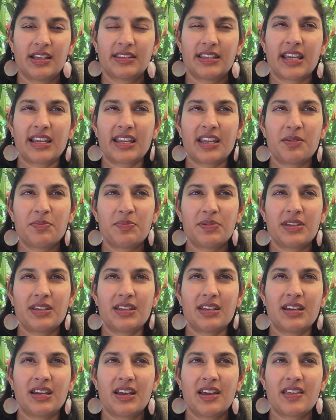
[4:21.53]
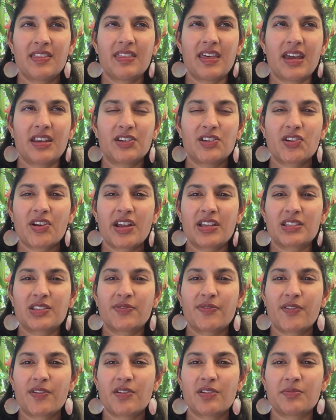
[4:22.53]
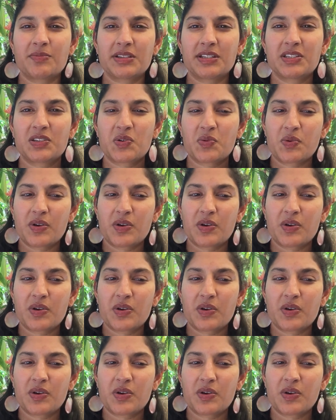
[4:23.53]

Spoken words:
that can be then transformed into